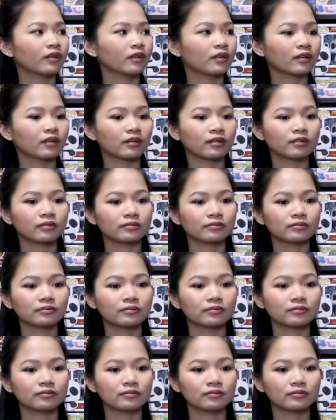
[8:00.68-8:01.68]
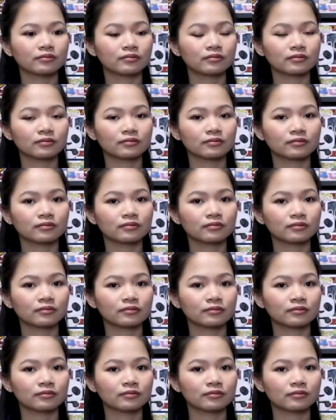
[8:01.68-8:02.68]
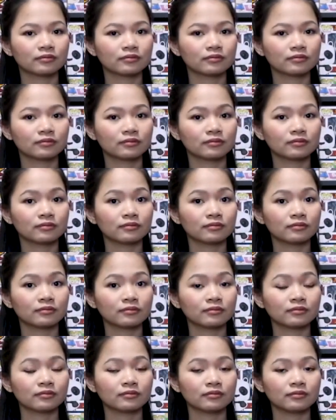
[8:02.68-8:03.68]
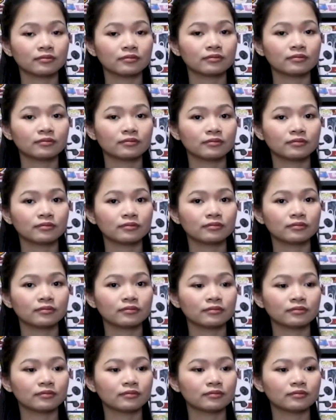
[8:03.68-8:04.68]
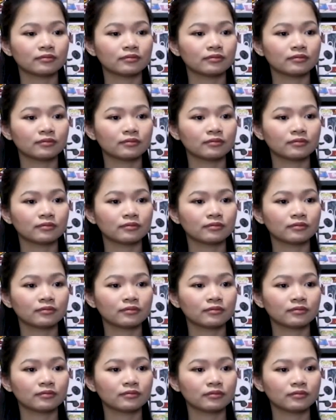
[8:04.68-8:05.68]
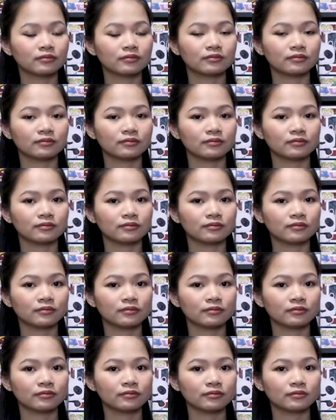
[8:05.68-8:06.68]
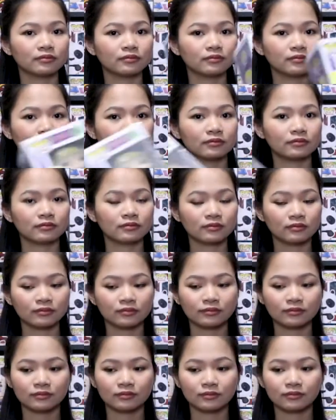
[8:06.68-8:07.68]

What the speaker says: This person isn't speaking.